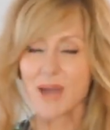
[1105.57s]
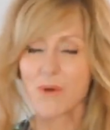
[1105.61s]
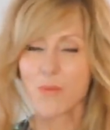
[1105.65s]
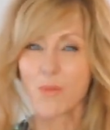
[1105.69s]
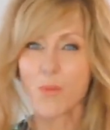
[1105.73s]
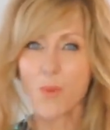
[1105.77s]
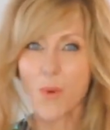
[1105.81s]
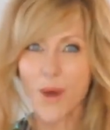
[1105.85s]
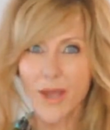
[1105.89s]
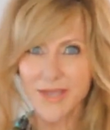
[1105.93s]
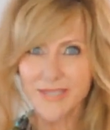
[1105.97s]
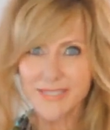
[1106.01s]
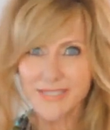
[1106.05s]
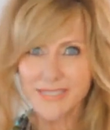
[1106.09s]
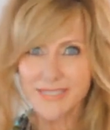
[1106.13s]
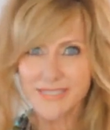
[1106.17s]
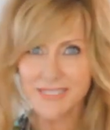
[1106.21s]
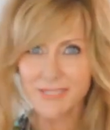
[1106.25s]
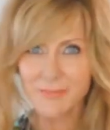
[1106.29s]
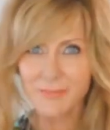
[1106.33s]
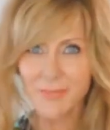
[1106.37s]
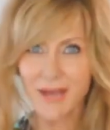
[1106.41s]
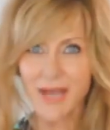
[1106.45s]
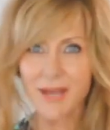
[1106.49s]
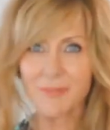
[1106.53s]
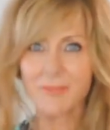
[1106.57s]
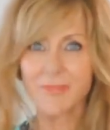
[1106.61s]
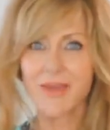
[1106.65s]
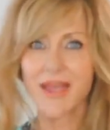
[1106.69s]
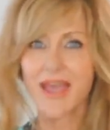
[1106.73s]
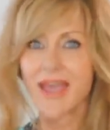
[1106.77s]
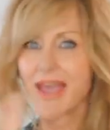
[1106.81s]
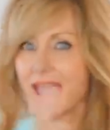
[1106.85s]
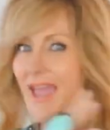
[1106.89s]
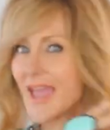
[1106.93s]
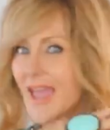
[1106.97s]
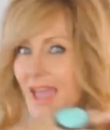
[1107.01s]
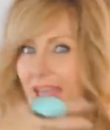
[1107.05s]
whitens them up,
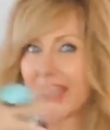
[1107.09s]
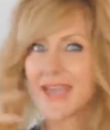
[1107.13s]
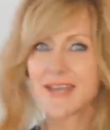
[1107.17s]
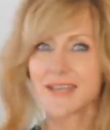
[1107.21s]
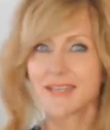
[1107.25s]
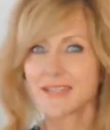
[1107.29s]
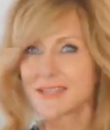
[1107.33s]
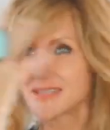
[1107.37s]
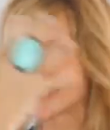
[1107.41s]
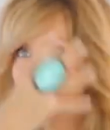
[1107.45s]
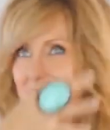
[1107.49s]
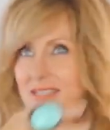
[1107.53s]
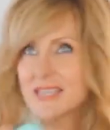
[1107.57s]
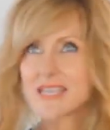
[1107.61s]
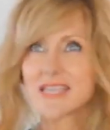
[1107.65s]
and it